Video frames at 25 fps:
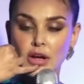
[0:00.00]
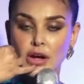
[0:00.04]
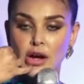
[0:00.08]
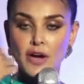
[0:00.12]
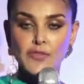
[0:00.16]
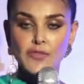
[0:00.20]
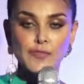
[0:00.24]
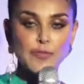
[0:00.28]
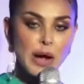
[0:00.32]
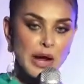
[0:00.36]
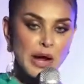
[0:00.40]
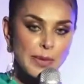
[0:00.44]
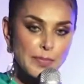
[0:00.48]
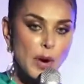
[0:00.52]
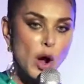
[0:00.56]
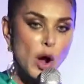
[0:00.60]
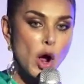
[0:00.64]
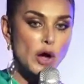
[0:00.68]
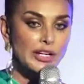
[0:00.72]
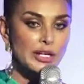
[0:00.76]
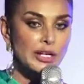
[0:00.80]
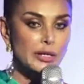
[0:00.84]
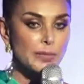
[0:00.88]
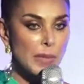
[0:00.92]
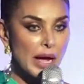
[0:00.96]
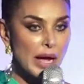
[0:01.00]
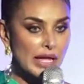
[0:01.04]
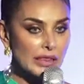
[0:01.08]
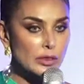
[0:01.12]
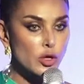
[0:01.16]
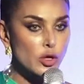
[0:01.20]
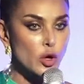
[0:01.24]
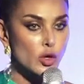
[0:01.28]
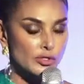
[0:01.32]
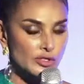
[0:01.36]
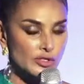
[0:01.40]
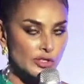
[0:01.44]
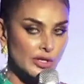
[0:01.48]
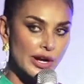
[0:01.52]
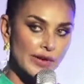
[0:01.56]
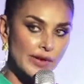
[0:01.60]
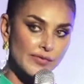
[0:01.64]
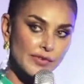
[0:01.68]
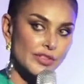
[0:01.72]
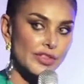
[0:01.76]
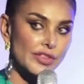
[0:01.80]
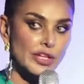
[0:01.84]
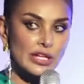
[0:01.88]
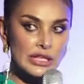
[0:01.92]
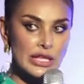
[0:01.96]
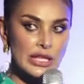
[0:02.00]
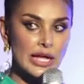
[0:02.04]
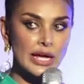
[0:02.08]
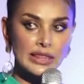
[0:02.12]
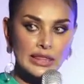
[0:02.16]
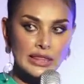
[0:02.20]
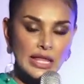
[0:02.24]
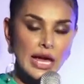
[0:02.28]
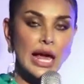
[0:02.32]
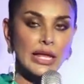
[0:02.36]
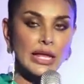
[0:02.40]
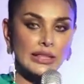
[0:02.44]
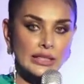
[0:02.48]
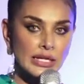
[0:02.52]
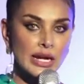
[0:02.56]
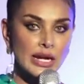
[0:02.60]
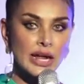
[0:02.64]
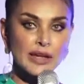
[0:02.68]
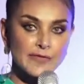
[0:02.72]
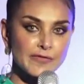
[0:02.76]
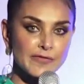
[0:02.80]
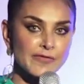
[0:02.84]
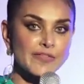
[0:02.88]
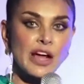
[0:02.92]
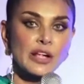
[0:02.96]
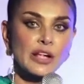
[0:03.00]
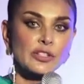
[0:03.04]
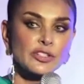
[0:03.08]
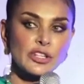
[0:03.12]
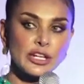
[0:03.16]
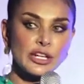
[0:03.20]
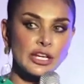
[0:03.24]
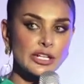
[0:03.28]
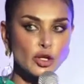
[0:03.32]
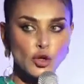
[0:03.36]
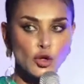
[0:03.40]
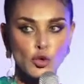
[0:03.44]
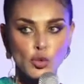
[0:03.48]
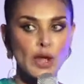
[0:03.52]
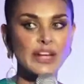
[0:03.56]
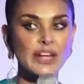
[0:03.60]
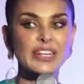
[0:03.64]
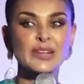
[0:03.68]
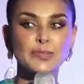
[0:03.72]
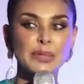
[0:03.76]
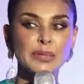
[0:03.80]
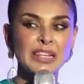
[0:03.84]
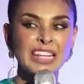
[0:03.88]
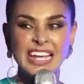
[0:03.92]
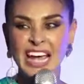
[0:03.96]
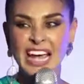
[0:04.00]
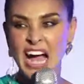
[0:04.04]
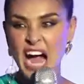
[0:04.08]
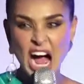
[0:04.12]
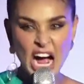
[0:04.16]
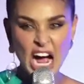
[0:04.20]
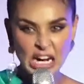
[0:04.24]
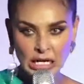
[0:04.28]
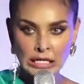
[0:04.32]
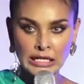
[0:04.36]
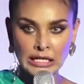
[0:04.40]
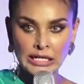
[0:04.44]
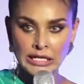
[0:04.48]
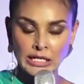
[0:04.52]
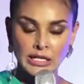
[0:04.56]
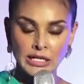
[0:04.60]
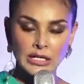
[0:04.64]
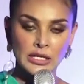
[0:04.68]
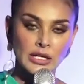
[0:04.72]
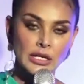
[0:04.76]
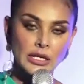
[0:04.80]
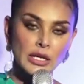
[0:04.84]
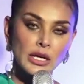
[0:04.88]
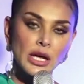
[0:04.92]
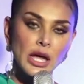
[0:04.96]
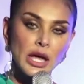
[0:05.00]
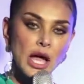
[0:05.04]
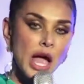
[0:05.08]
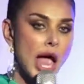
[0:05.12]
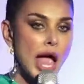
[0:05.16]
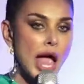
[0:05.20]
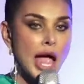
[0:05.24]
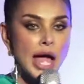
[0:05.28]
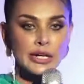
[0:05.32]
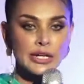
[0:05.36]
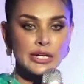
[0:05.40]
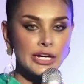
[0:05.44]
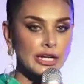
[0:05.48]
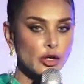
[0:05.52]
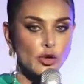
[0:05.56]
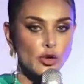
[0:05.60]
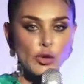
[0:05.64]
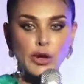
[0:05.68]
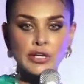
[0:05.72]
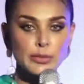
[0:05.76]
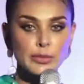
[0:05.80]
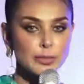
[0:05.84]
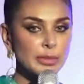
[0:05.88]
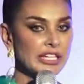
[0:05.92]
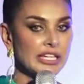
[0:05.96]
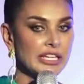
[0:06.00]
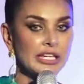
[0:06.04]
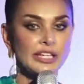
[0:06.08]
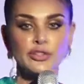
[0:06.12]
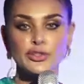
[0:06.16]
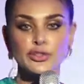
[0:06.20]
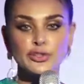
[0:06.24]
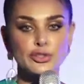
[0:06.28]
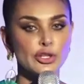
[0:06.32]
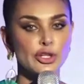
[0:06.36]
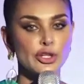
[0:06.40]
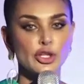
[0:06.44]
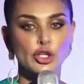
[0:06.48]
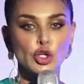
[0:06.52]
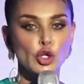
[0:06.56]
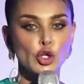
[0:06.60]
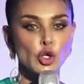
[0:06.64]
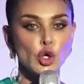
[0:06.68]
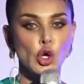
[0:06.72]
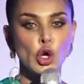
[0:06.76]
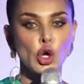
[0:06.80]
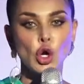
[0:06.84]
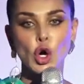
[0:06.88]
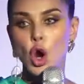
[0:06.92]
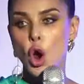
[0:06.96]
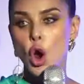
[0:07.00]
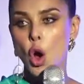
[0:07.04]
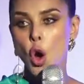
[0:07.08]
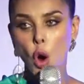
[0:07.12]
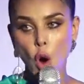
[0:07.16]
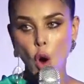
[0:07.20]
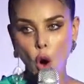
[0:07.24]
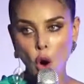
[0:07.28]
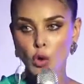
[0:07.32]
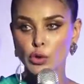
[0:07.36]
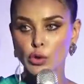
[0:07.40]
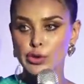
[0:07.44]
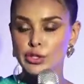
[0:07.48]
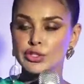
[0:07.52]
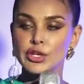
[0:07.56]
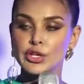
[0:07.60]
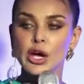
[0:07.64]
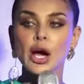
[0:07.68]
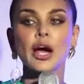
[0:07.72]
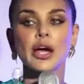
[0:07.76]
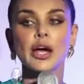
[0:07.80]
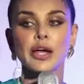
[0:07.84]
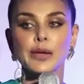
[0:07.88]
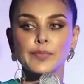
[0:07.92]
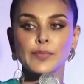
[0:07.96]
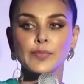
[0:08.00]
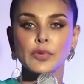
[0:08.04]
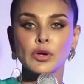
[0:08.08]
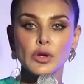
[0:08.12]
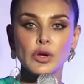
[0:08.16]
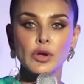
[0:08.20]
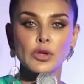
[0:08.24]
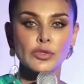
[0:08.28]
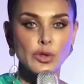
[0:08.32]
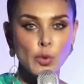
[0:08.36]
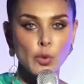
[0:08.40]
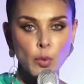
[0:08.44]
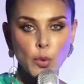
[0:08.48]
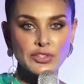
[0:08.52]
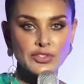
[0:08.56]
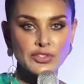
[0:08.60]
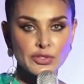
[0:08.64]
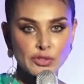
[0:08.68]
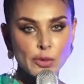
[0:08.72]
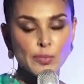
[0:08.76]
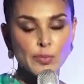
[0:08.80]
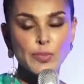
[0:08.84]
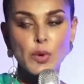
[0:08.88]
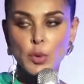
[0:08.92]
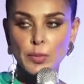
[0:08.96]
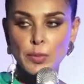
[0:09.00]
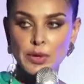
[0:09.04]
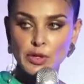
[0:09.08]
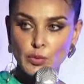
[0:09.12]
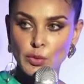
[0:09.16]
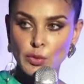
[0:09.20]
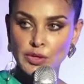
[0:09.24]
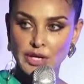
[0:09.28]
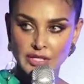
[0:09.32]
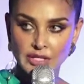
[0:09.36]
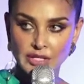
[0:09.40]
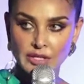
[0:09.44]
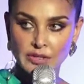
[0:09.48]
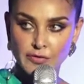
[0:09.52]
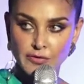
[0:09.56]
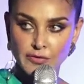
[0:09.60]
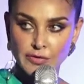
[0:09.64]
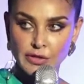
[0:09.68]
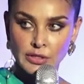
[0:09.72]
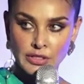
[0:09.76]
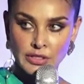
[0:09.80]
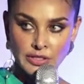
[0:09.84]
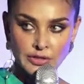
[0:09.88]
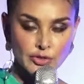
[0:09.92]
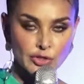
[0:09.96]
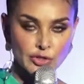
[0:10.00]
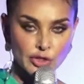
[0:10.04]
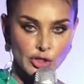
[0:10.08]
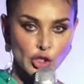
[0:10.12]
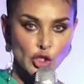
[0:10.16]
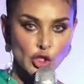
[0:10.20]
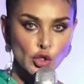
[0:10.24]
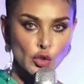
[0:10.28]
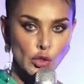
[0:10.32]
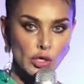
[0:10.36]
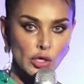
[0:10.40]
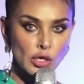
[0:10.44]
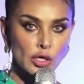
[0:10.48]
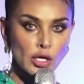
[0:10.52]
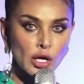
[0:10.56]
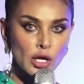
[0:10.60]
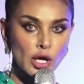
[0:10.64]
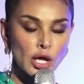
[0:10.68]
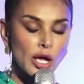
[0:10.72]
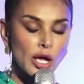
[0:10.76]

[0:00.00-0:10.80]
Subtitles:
of my body, my looks and everything like that, that I felt incredibly ugly and incredibly insecure all the time. There wasn't a moment when I didn't feel insecure.